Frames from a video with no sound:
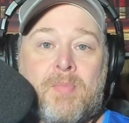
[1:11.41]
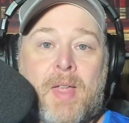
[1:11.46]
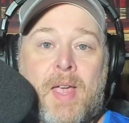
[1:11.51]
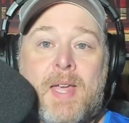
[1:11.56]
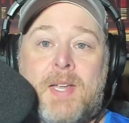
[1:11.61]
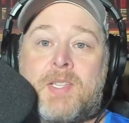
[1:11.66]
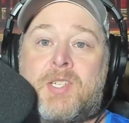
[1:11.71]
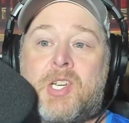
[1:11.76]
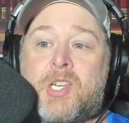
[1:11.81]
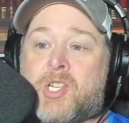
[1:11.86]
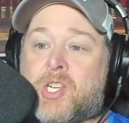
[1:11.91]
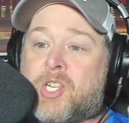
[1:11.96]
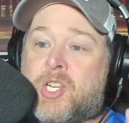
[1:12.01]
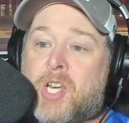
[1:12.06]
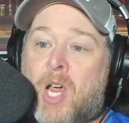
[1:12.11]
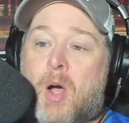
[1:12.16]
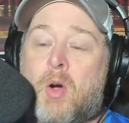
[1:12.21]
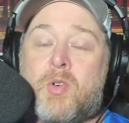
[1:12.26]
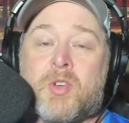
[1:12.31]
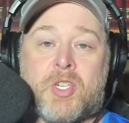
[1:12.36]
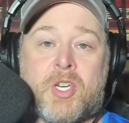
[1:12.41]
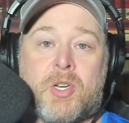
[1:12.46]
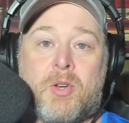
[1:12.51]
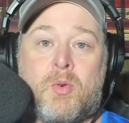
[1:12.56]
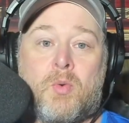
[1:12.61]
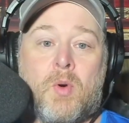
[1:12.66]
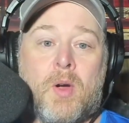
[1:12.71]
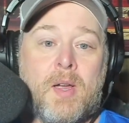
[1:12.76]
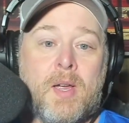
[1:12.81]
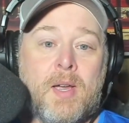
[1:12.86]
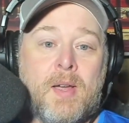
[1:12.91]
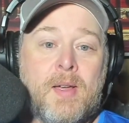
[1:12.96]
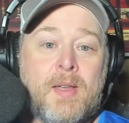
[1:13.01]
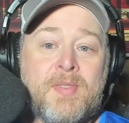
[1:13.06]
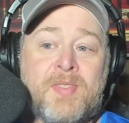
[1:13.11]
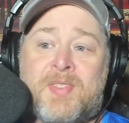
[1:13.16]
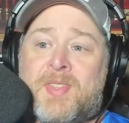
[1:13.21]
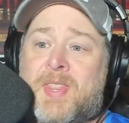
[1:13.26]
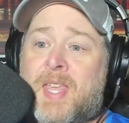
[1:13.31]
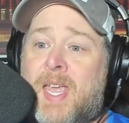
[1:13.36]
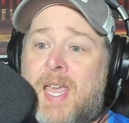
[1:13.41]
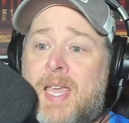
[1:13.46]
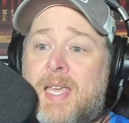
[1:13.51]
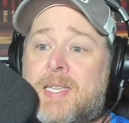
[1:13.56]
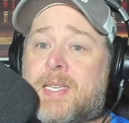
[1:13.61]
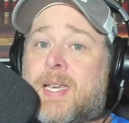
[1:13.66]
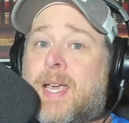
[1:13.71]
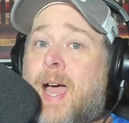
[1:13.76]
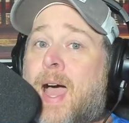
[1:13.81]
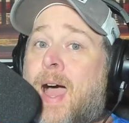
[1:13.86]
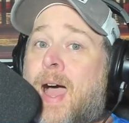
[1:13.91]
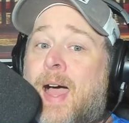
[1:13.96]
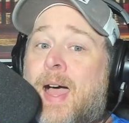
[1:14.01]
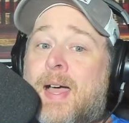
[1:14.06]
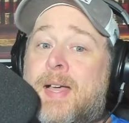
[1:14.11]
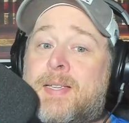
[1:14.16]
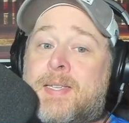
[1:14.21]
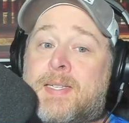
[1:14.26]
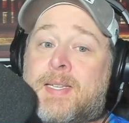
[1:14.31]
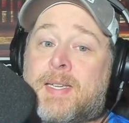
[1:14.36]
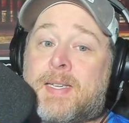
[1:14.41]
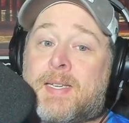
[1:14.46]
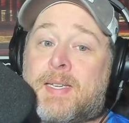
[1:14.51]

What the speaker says: it just shows you, these guys,